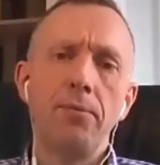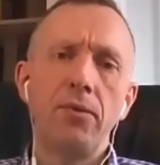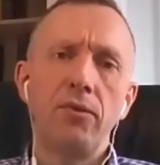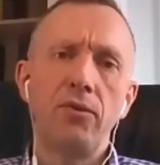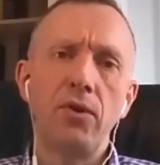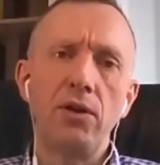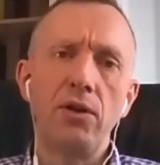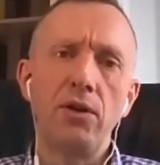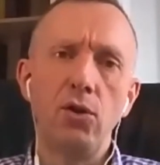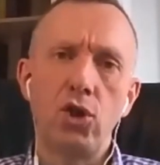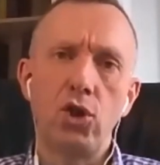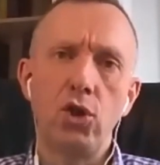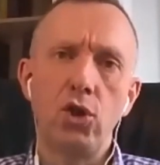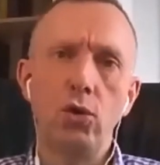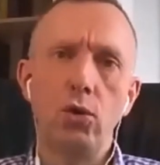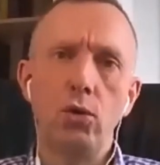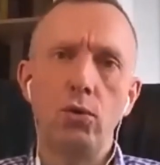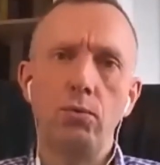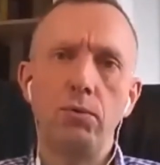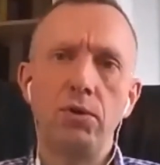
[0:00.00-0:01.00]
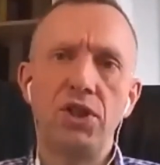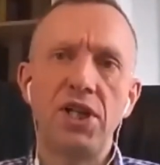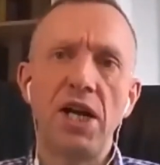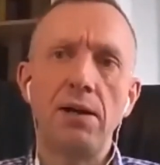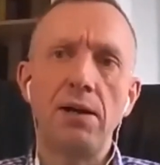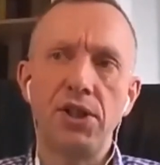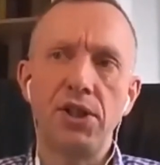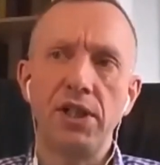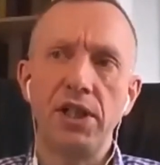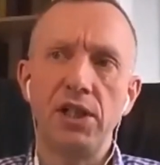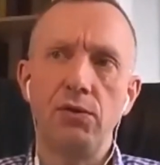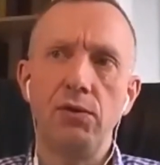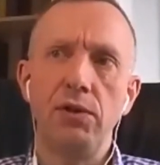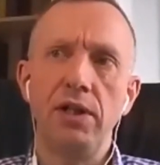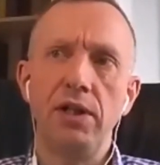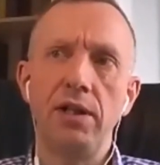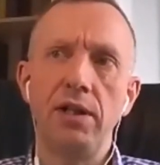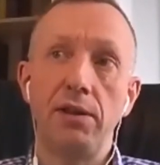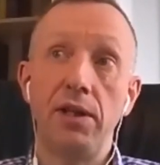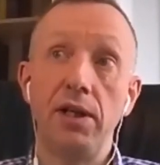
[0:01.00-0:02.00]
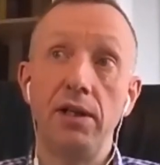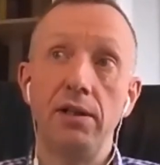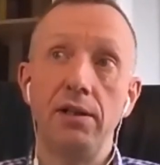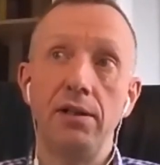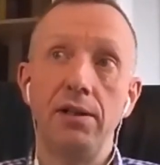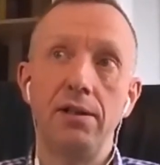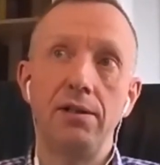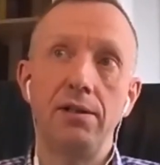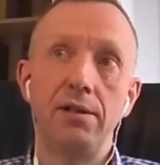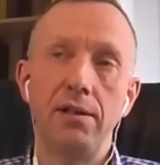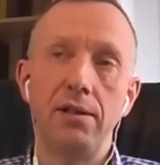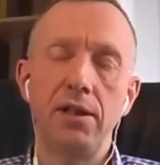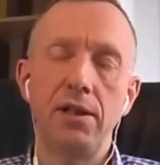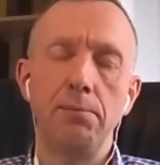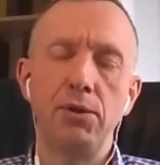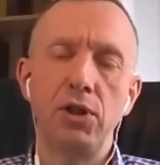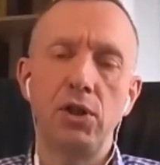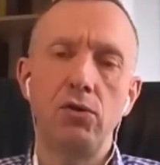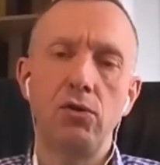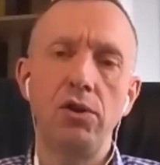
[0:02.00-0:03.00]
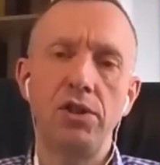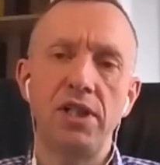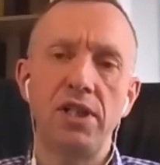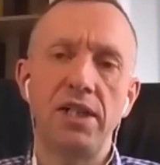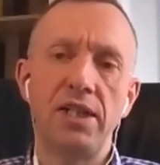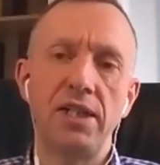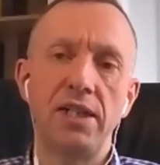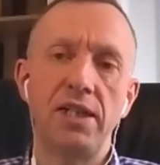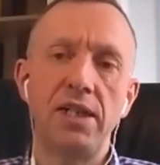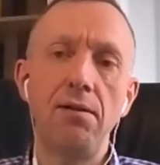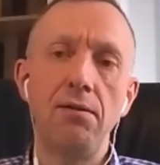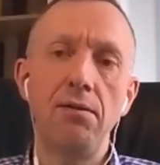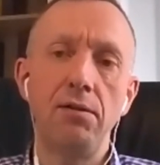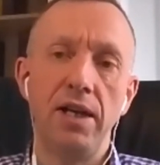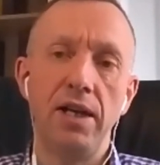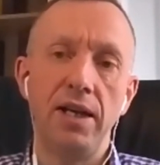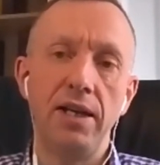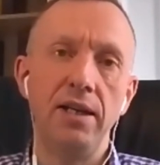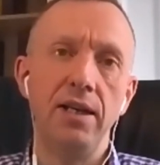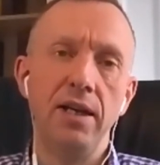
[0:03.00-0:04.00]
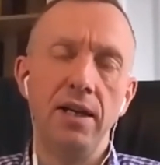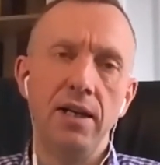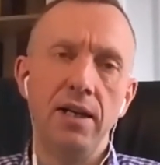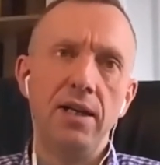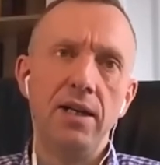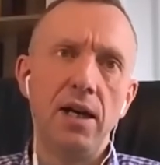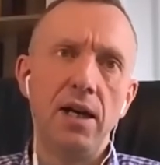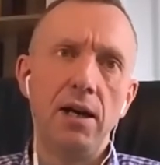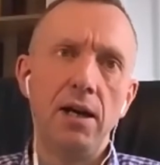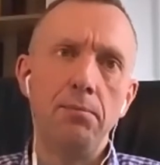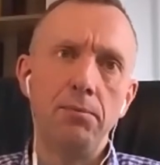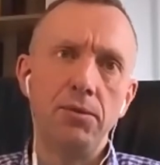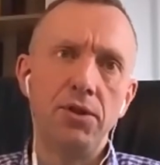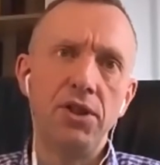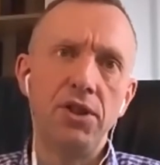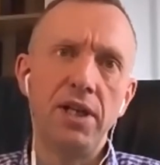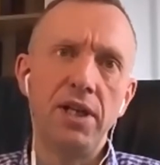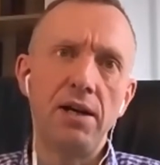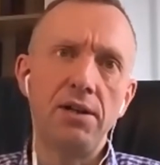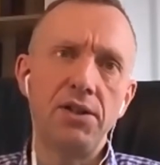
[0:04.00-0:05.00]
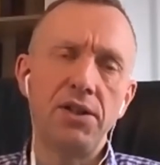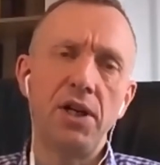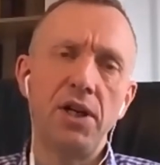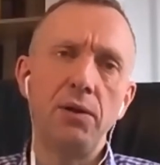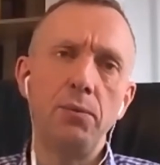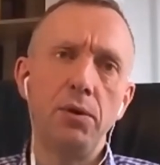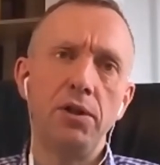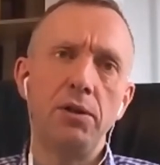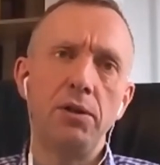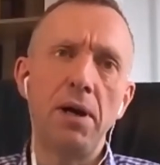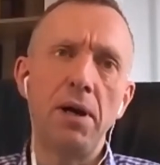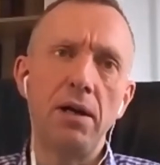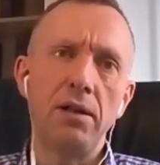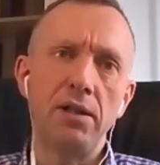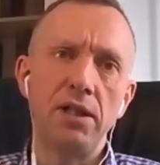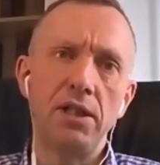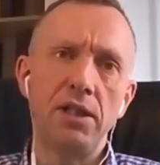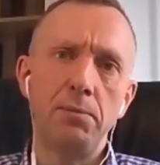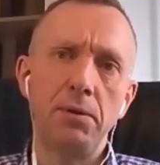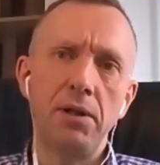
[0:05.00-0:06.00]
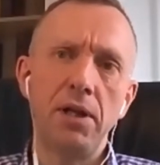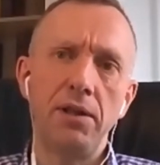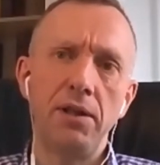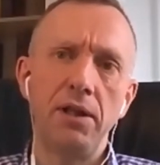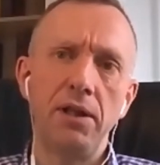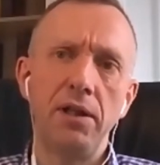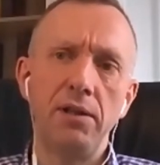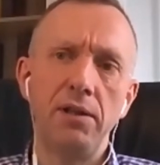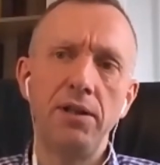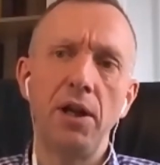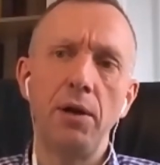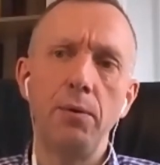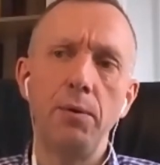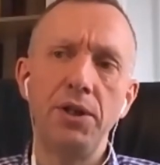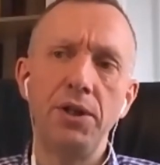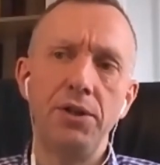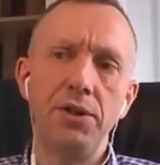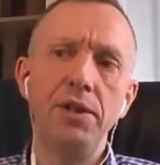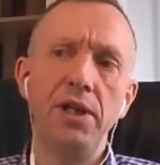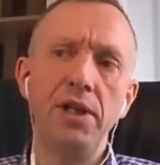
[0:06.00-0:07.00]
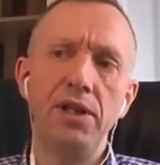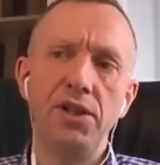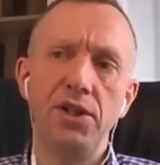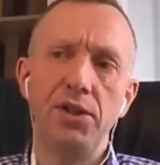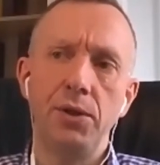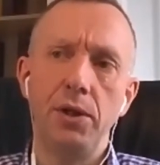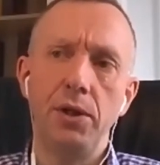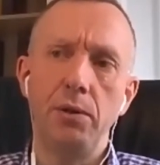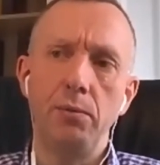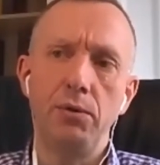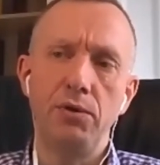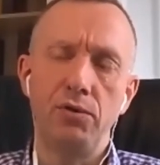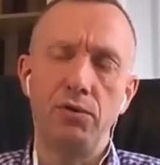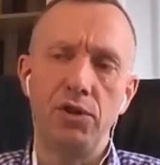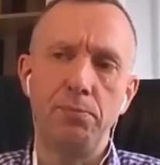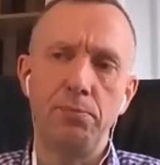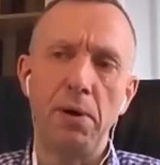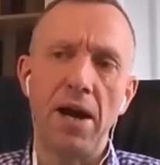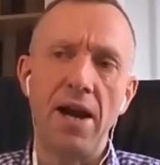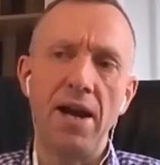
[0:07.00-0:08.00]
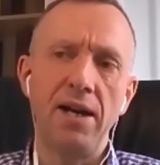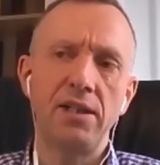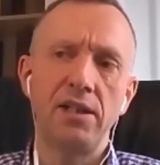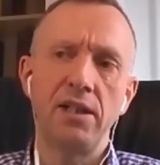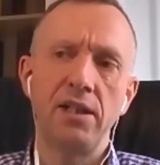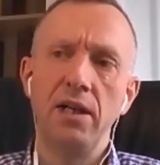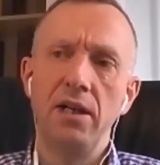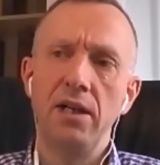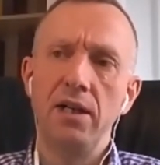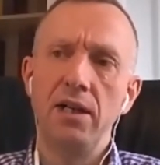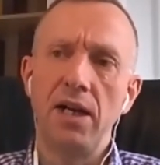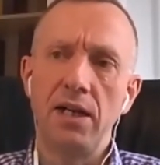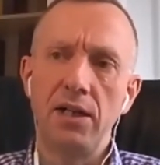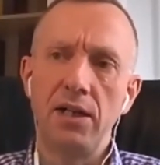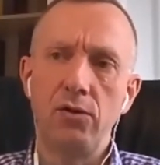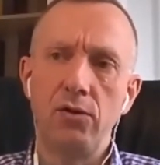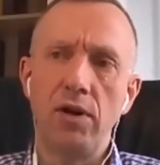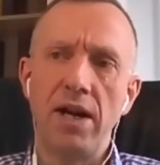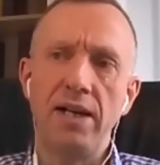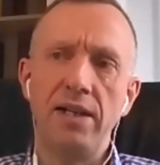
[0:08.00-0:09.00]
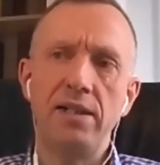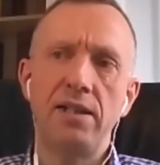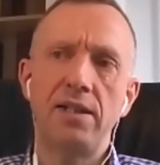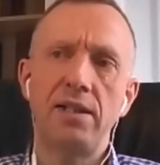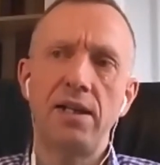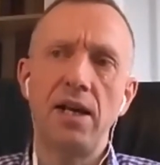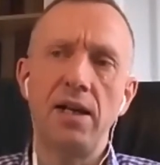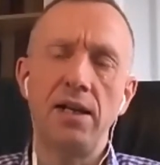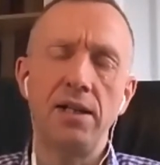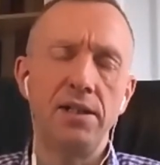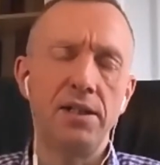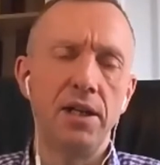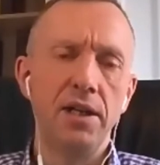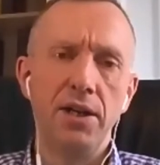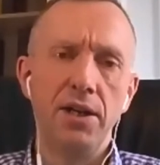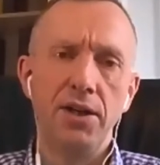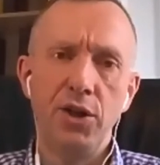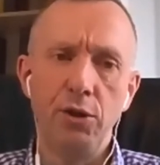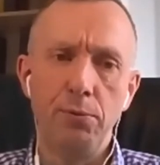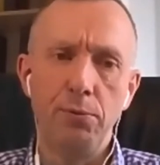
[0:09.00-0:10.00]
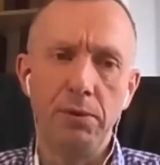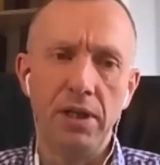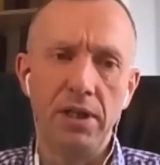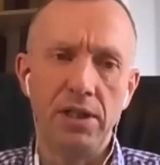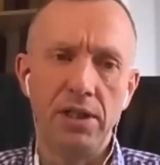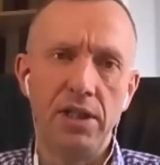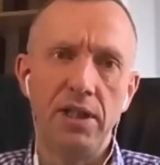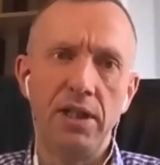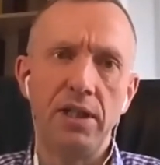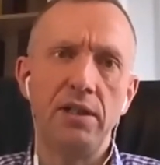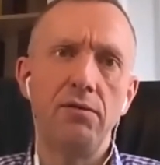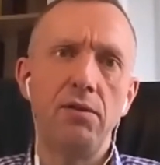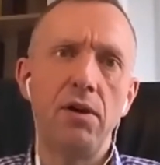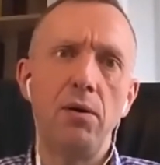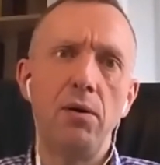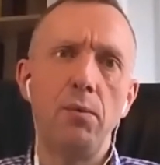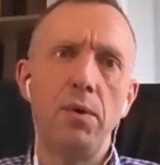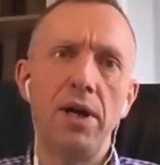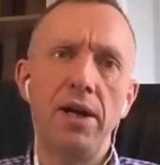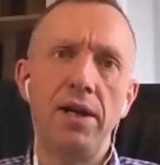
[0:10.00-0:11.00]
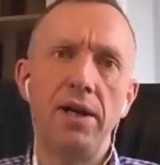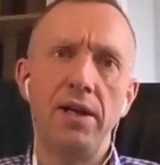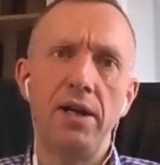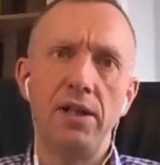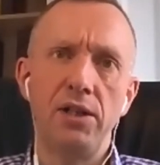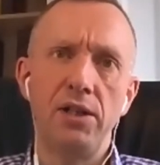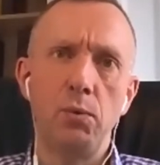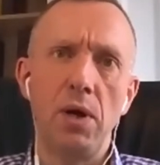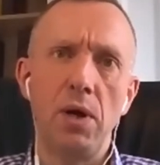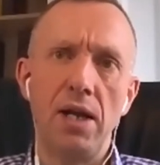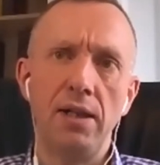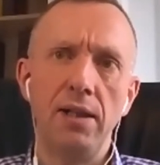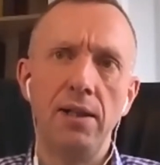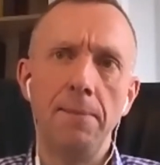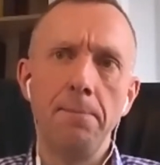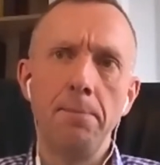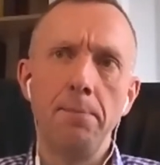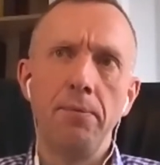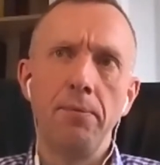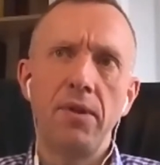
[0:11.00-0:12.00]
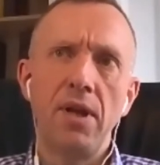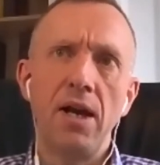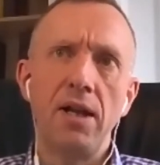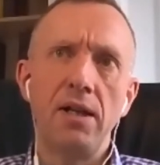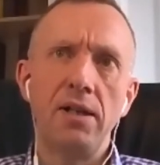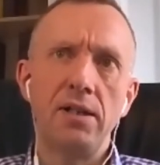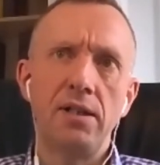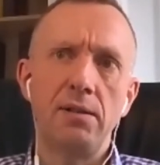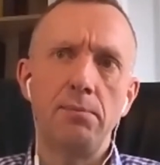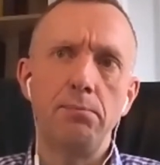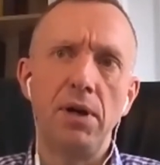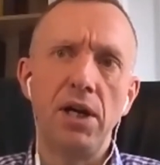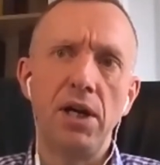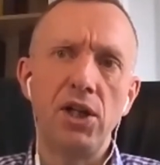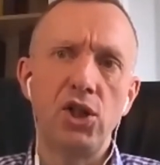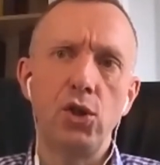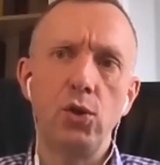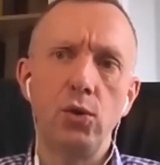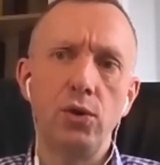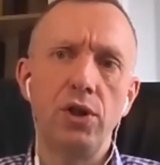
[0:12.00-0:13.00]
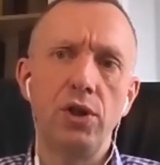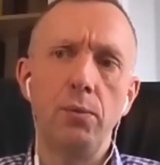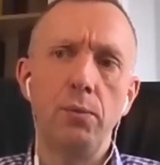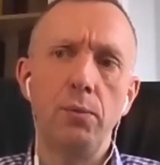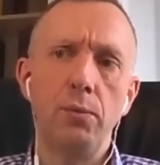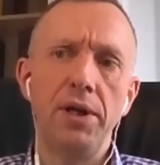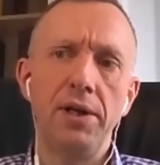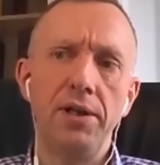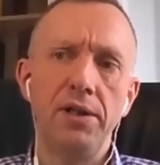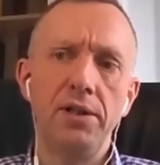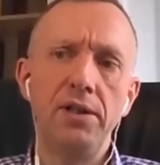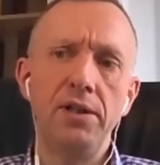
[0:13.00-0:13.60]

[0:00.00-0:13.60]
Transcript: I'm not sure shouting is really the thing that comes across necessarily to the outside world about this. But I think, we do need to do it with respect and grace and humility in the right way as well, and make sure that we're,